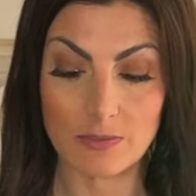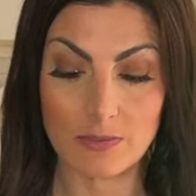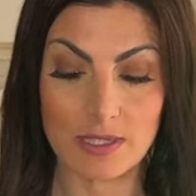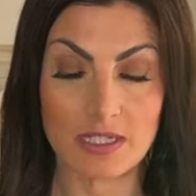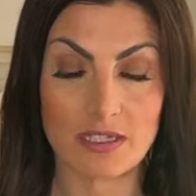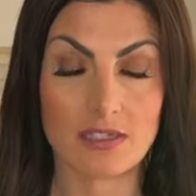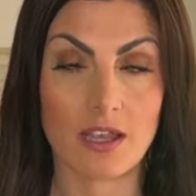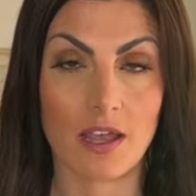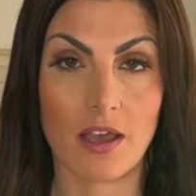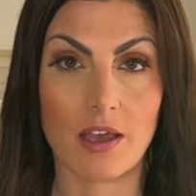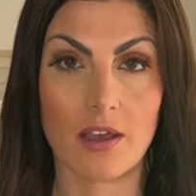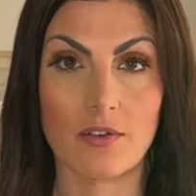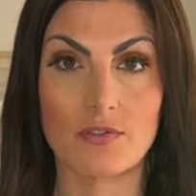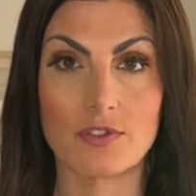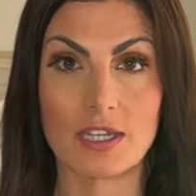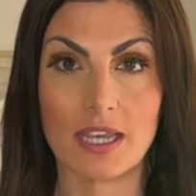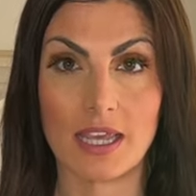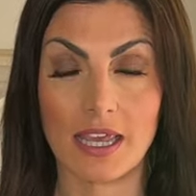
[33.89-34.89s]
be
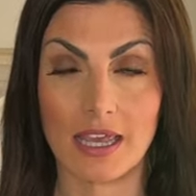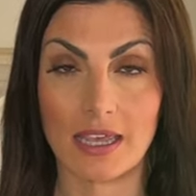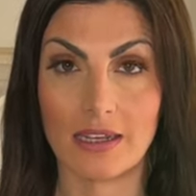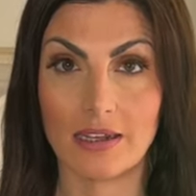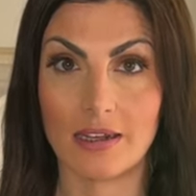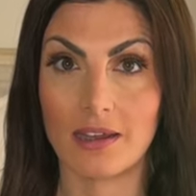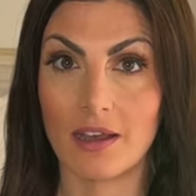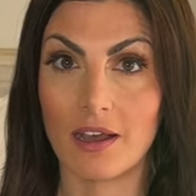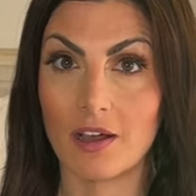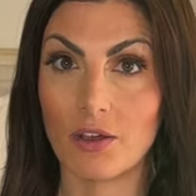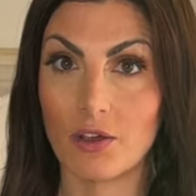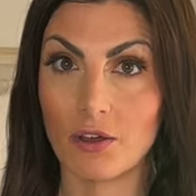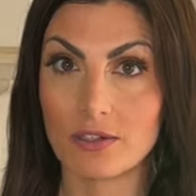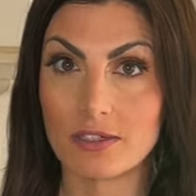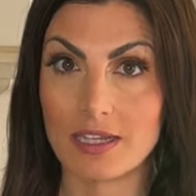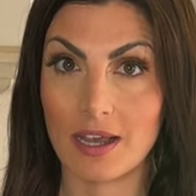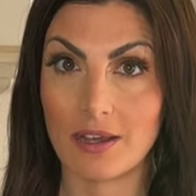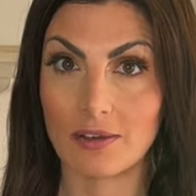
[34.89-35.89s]
served in a cocktail